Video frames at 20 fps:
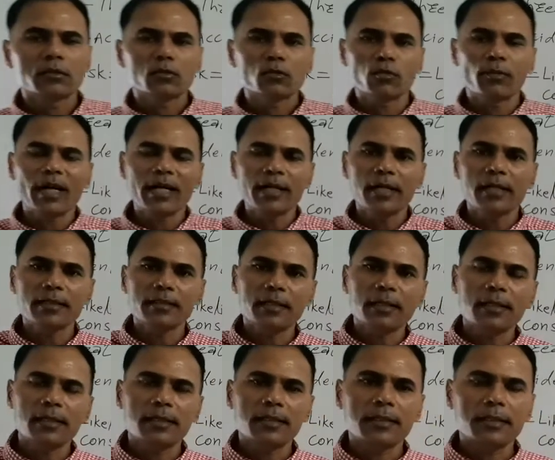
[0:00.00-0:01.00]
So
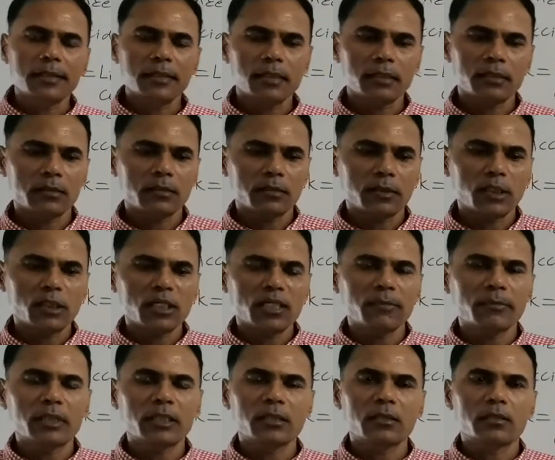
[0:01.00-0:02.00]
biohazard is
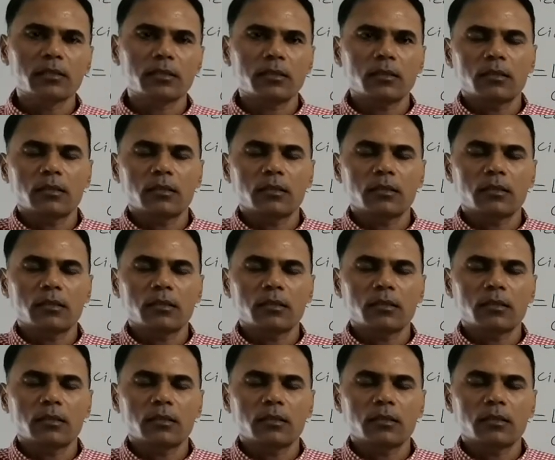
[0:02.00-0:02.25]
nothing but